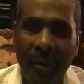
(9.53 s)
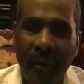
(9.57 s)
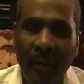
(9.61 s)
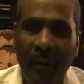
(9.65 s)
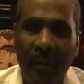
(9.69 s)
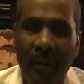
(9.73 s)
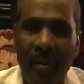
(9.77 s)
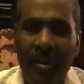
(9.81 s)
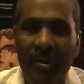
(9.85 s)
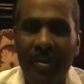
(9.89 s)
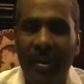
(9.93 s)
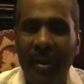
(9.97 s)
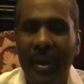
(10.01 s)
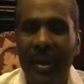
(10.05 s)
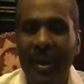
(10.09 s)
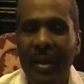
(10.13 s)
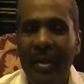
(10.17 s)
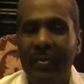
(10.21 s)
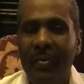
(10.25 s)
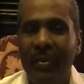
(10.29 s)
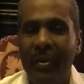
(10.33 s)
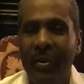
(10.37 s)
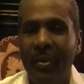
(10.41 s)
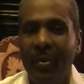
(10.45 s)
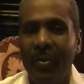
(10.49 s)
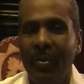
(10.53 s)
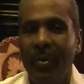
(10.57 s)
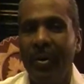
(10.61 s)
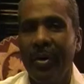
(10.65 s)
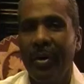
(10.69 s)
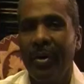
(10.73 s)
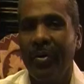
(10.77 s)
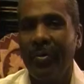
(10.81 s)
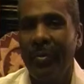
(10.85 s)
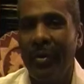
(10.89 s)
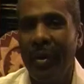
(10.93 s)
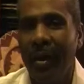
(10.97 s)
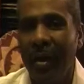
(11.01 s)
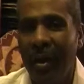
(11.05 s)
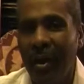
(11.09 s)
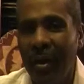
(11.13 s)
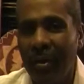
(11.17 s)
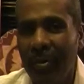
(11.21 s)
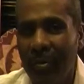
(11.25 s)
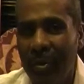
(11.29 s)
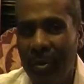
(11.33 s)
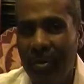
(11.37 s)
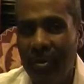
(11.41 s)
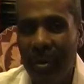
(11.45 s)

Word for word: Uh, we believe in the word of God.